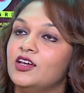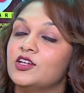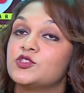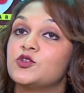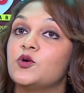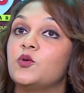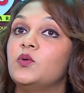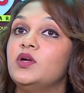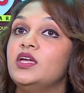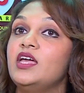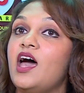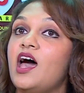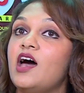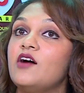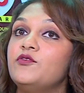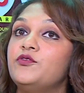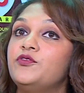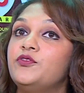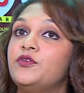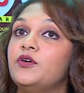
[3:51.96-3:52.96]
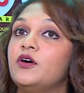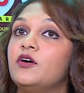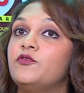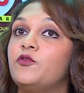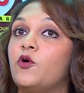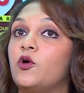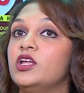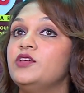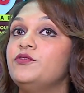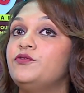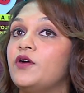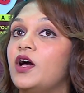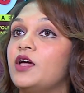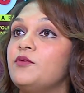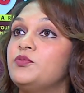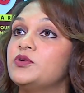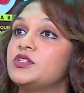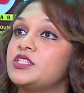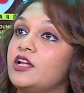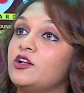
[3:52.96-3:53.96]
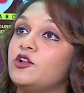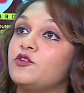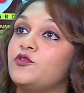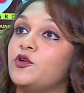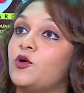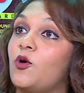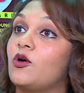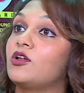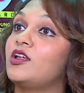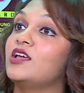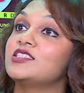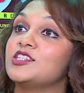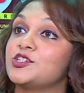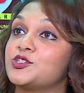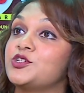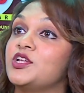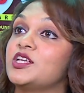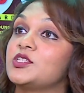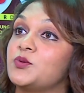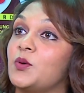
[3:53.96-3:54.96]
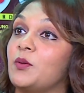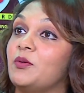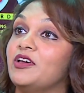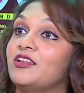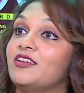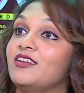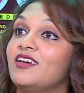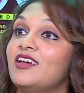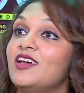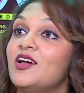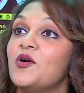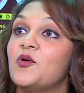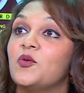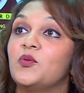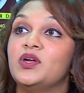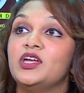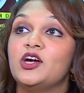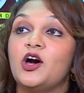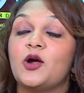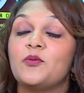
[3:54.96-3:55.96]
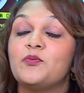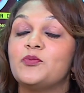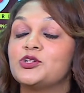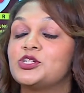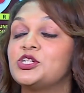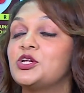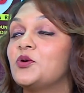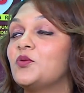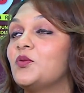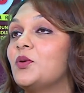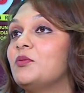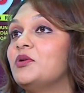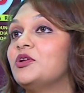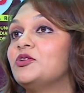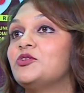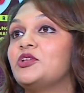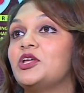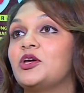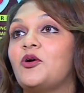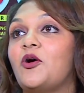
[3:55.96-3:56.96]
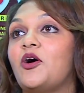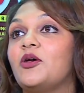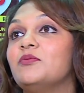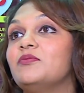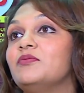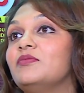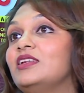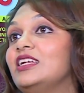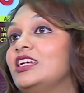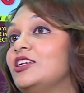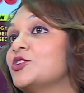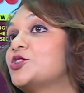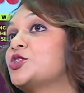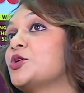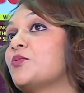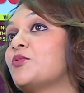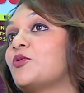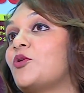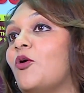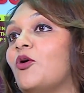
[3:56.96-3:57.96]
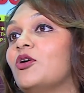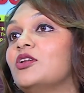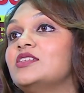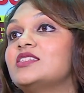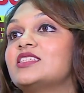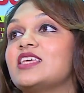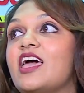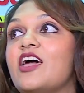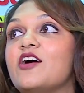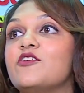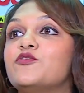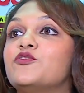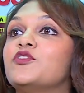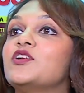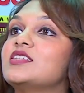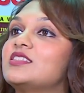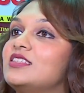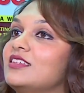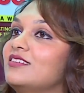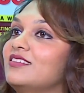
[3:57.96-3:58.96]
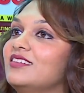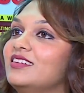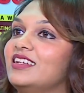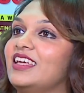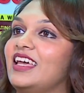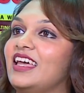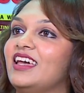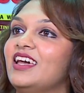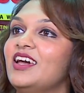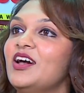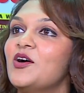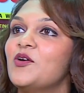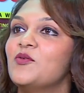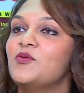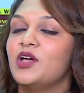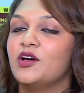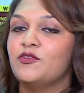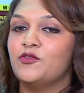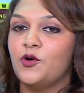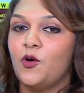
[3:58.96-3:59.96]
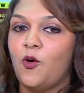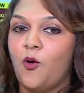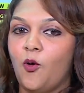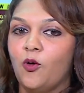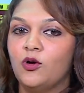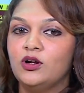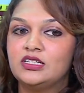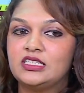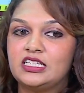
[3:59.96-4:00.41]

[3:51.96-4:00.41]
So we have 45% of our organization as women. We are pushing women to take on leadership roles every single day. We have a whole